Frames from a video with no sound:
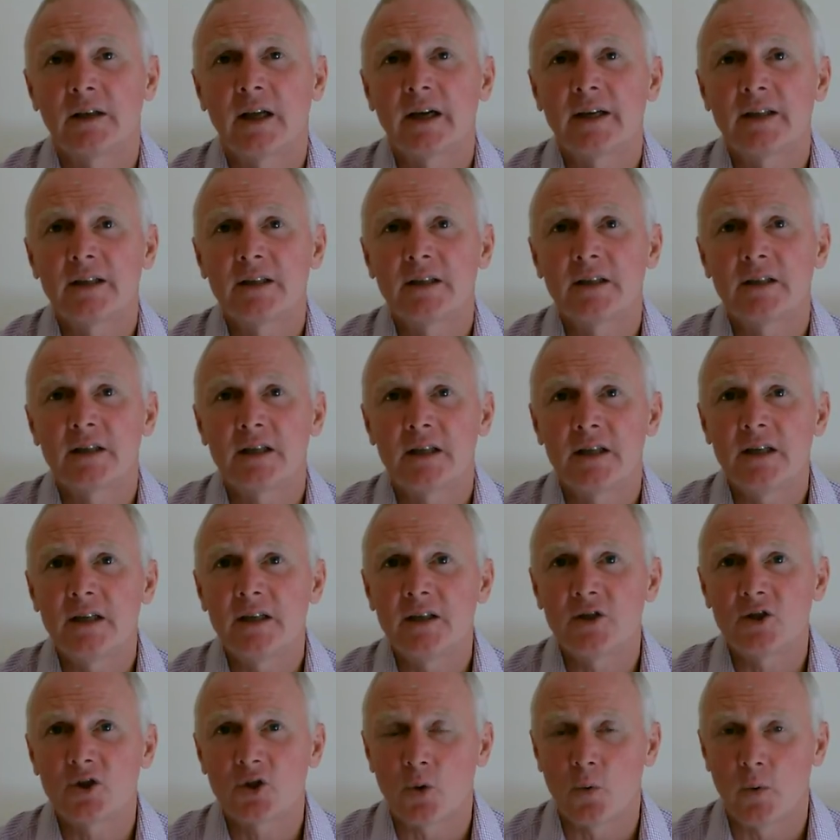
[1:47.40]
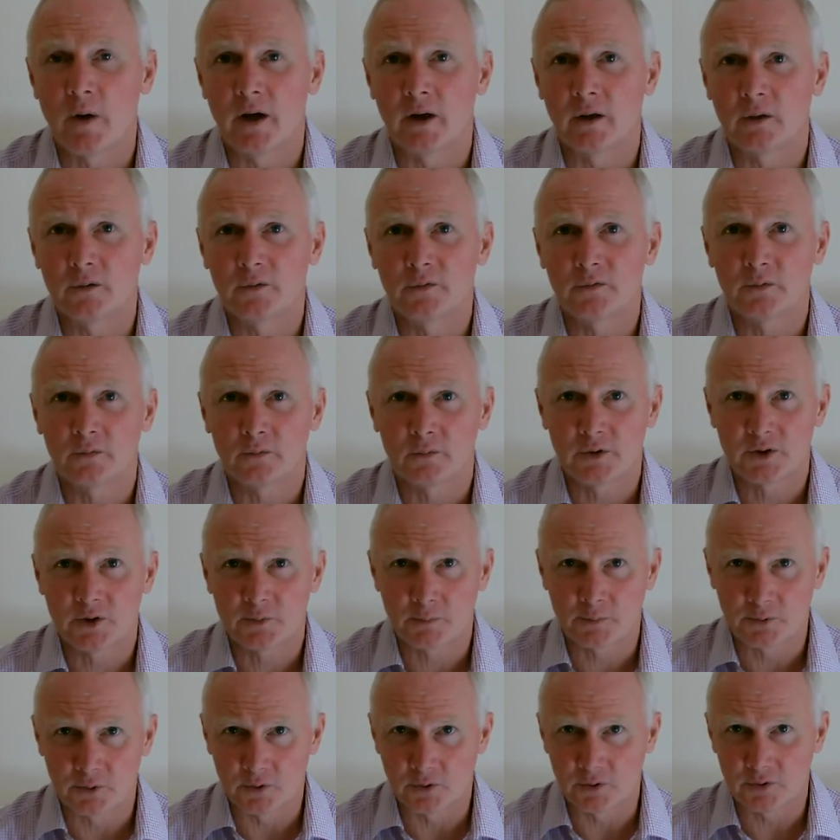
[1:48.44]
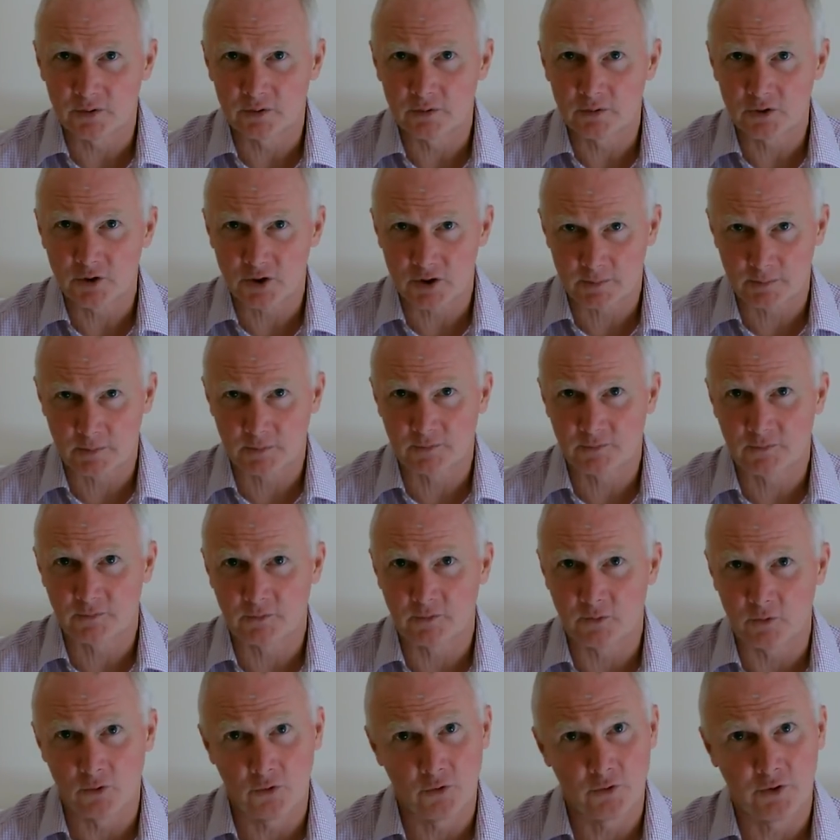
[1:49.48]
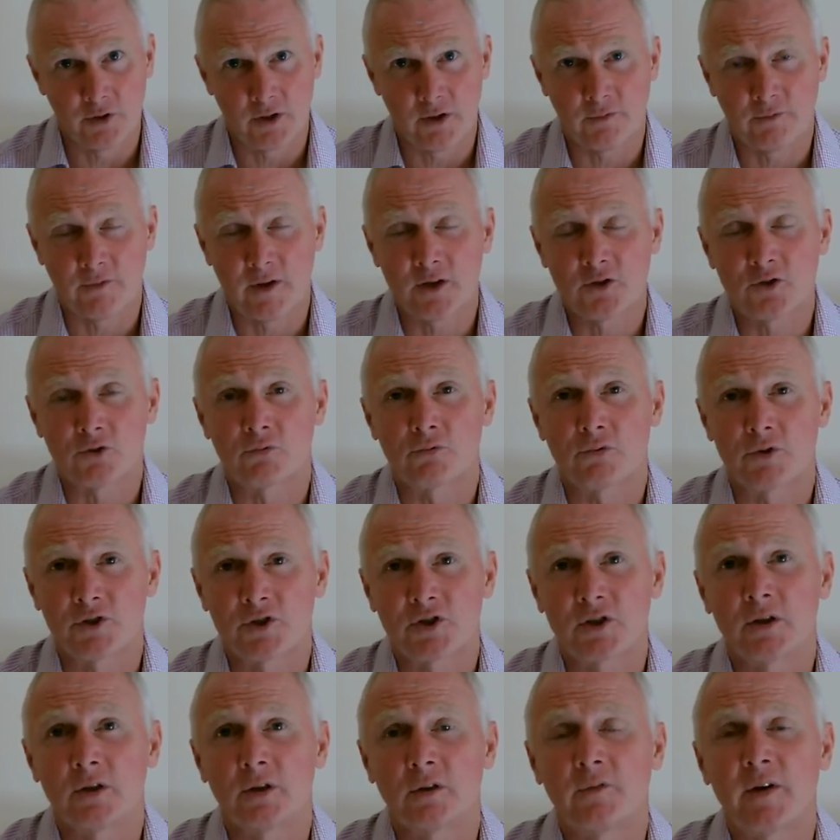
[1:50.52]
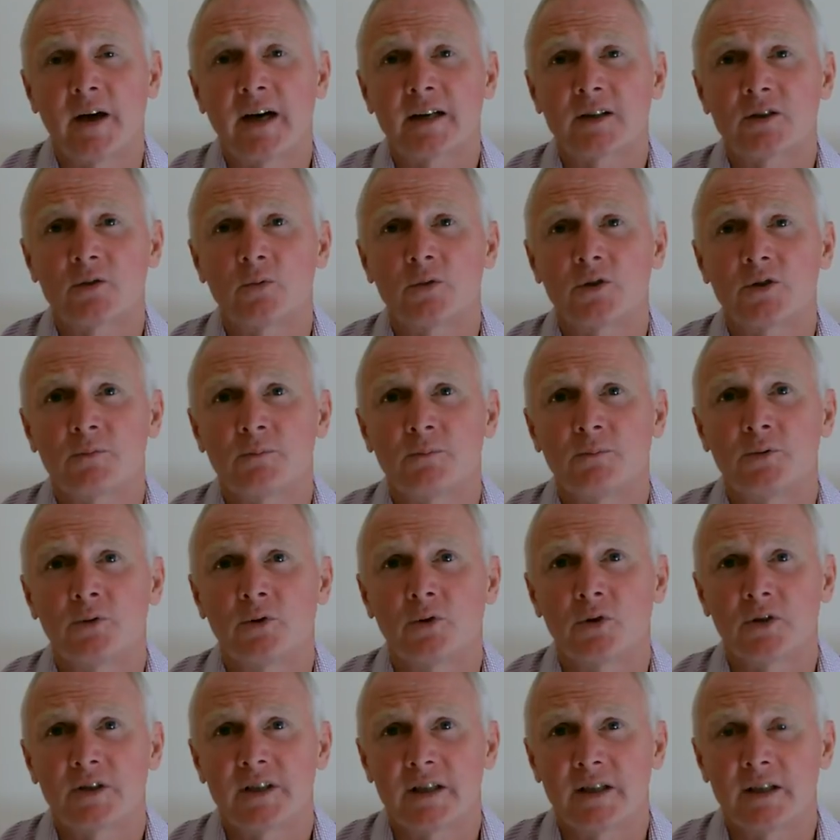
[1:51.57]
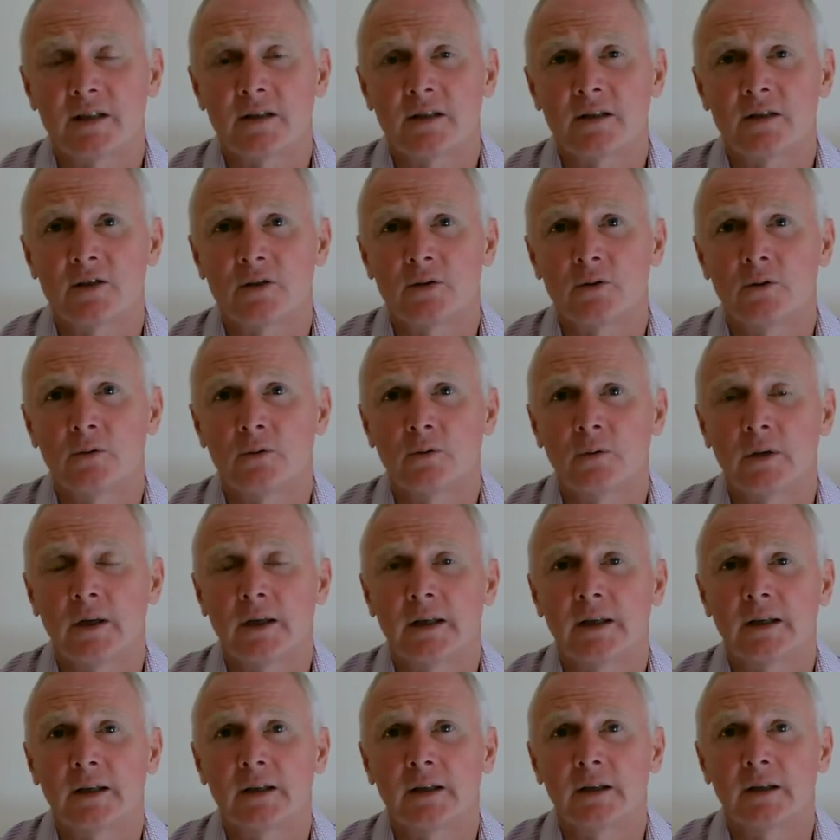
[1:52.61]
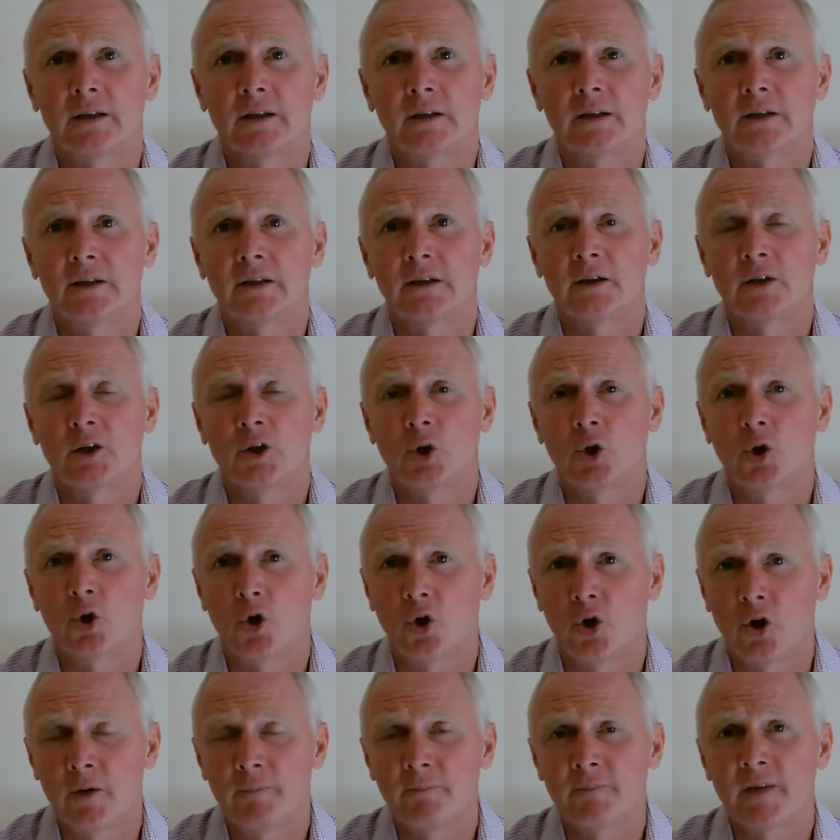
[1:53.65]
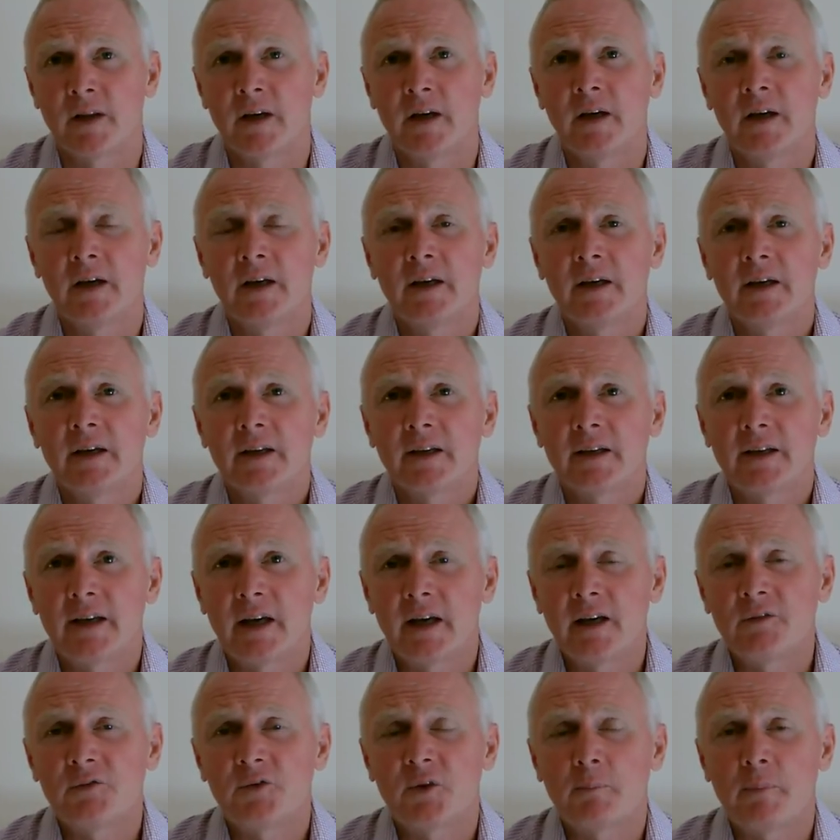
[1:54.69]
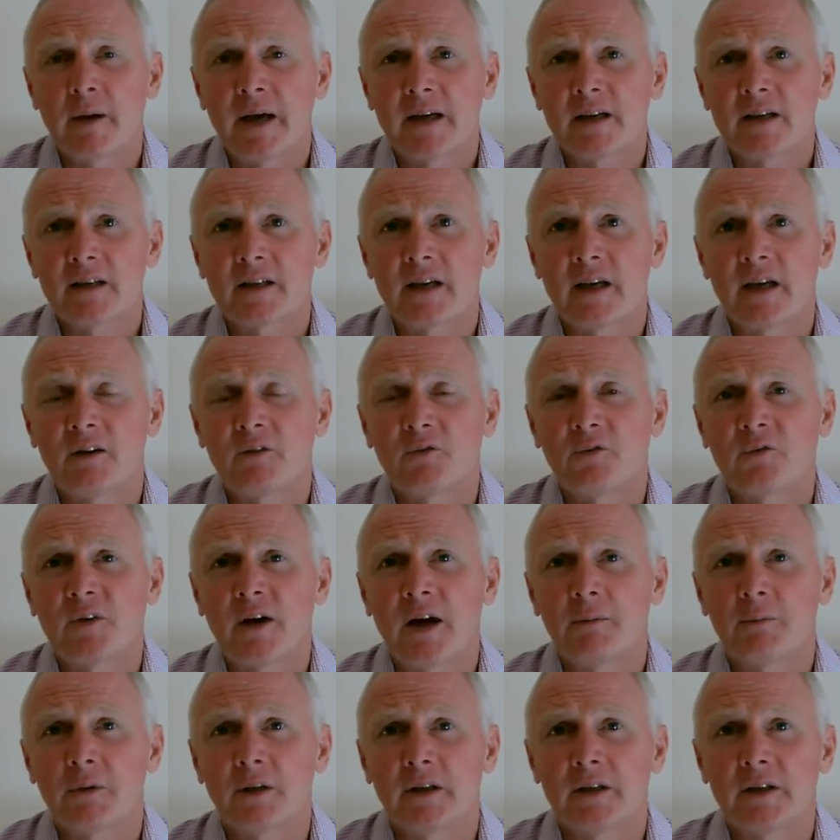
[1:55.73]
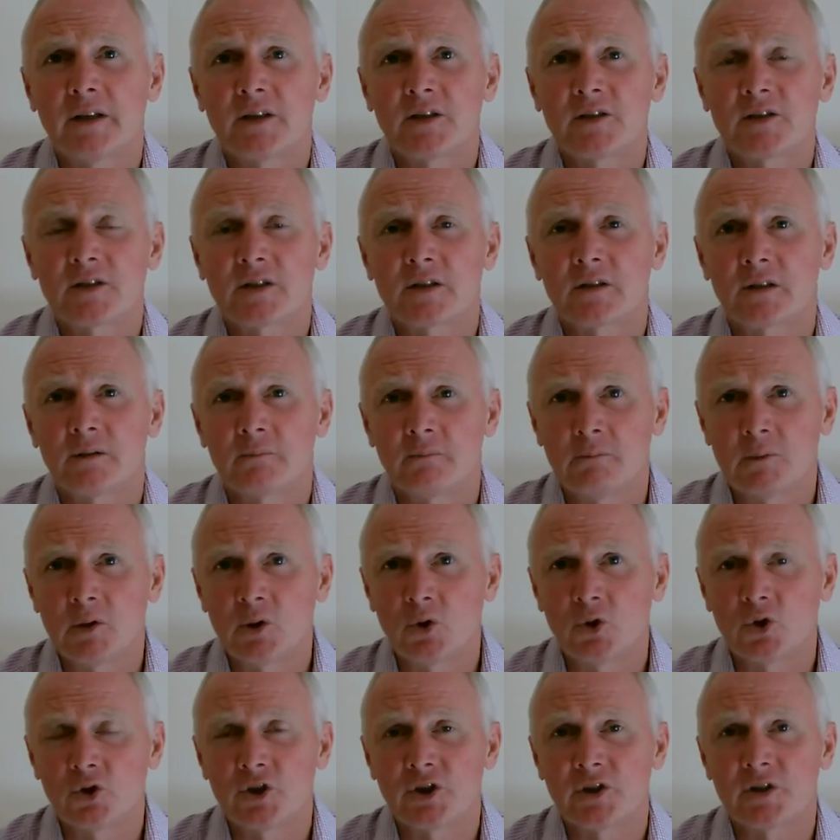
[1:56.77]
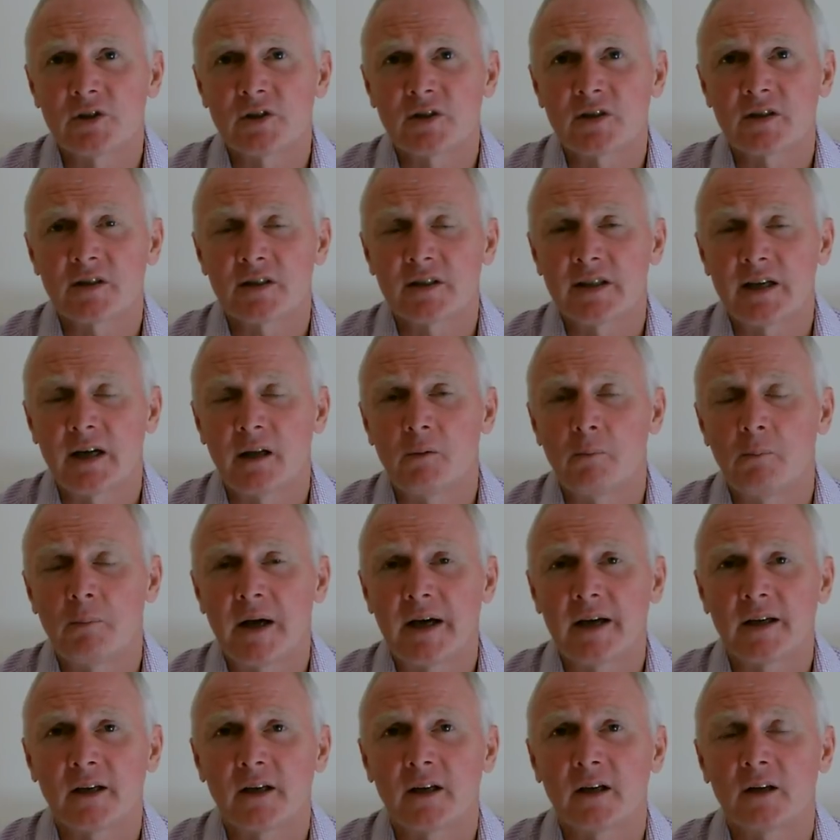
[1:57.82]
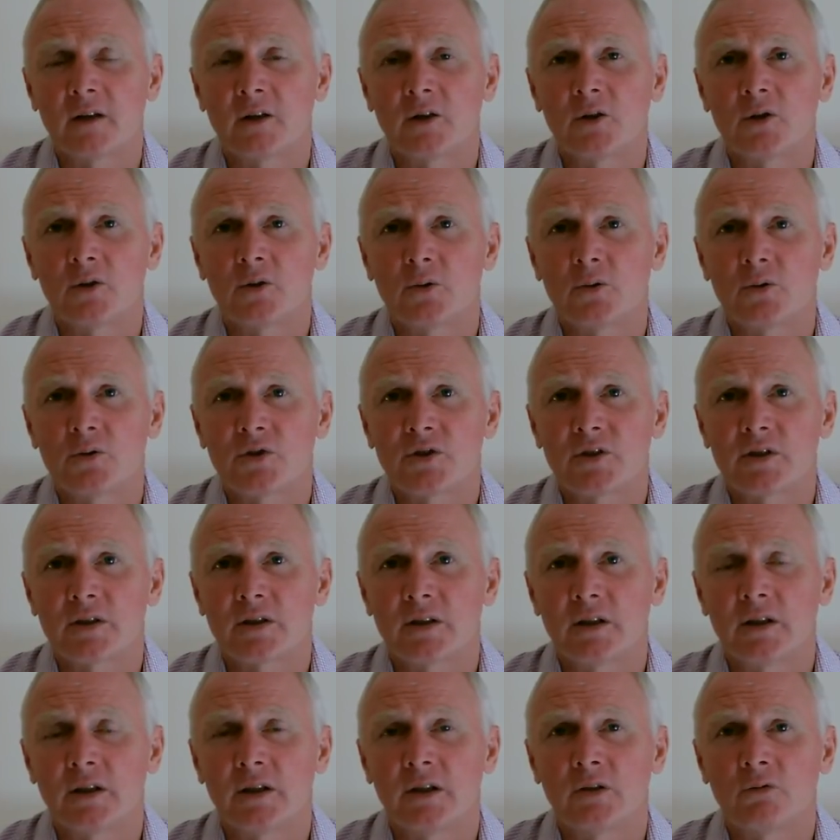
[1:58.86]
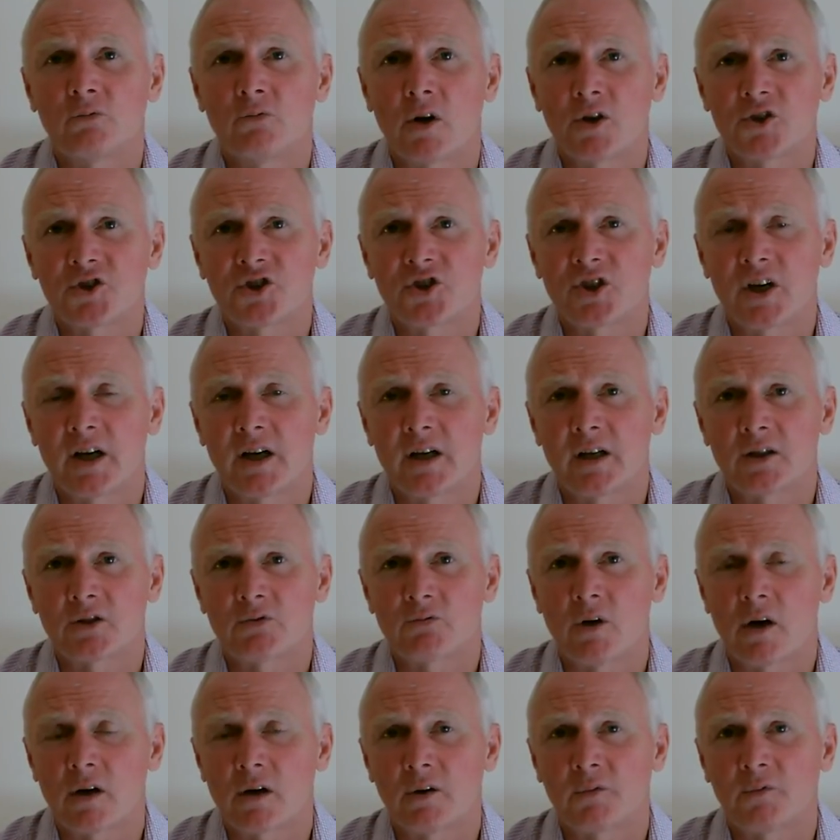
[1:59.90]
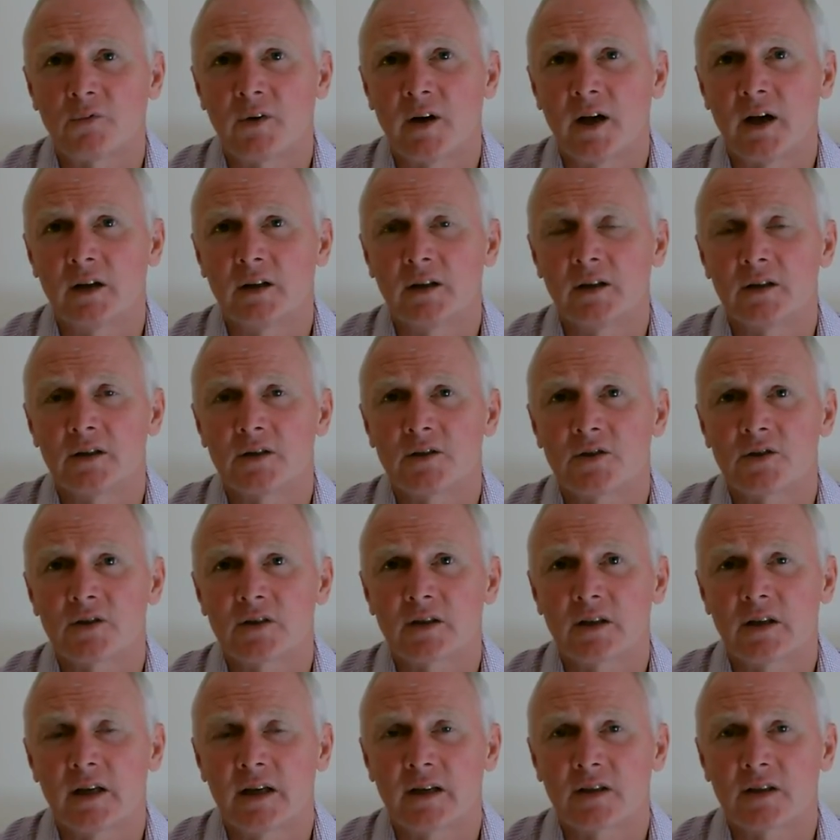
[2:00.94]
1912, which brought just before the Federal Reserve Act was brought into law, gave the banking families, the Morgans, the Del Bancos, the Rothschilds, Rockefellers,